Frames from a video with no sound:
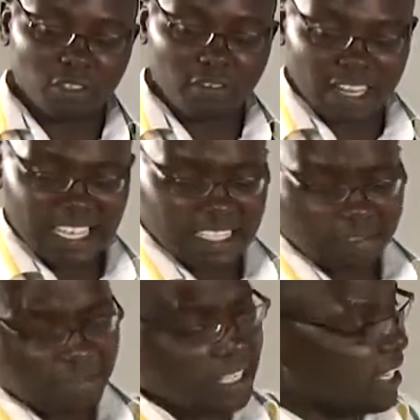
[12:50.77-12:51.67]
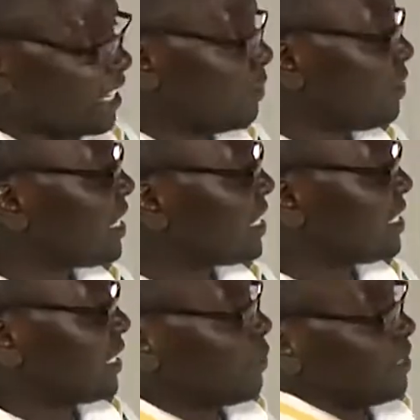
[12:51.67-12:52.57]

of length. And let me just take